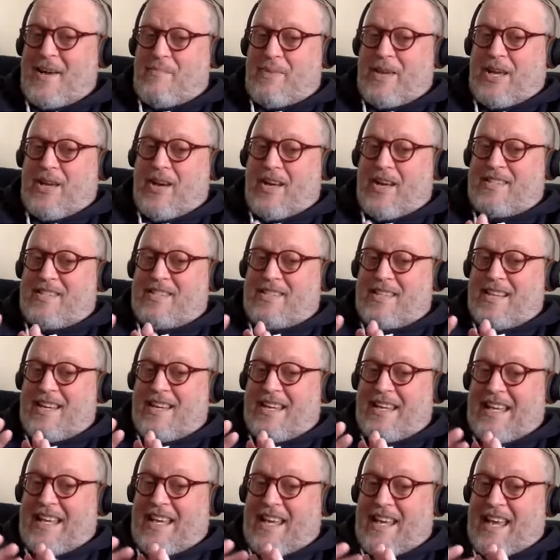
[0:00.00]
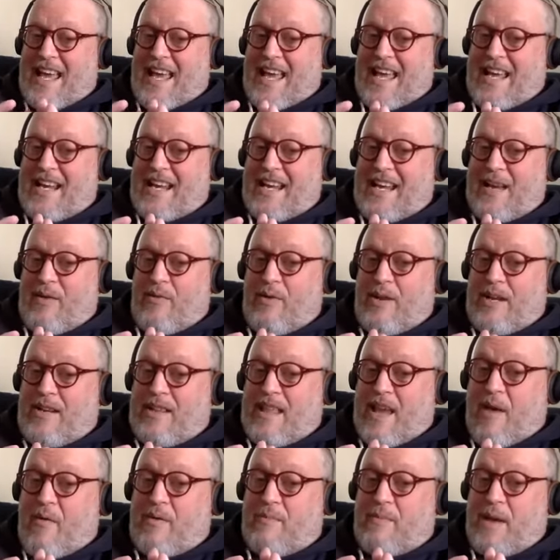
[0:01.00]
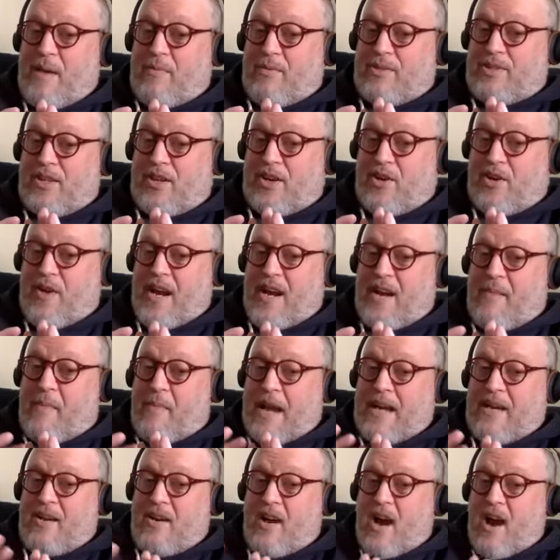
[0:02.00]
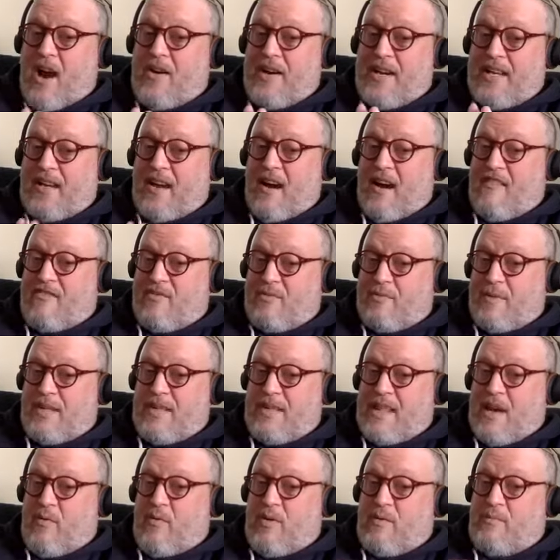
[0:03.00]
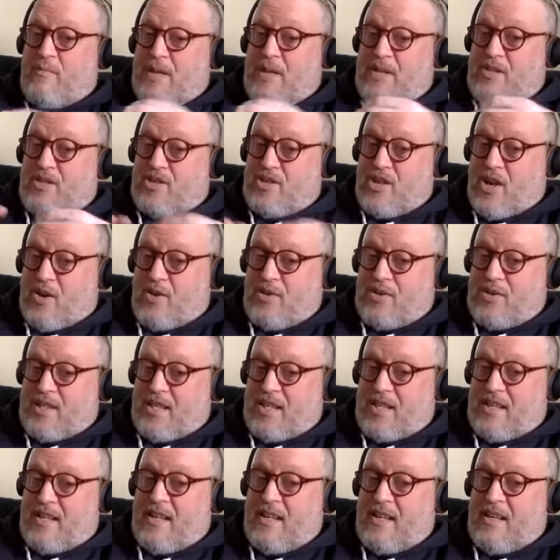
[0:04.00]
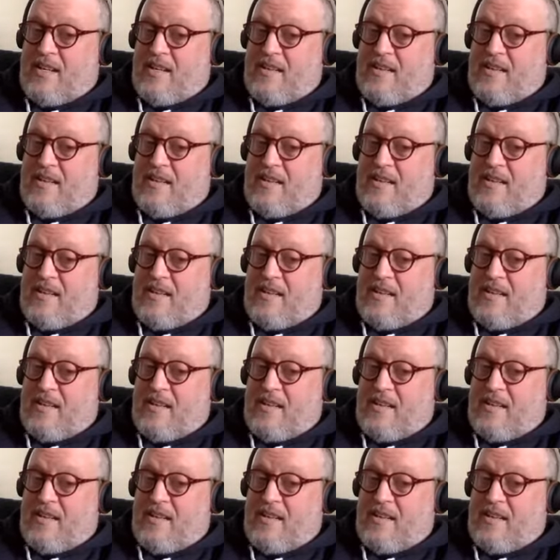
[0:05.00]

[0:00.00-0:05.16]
Because they would be able to create a minority government that would be chosen.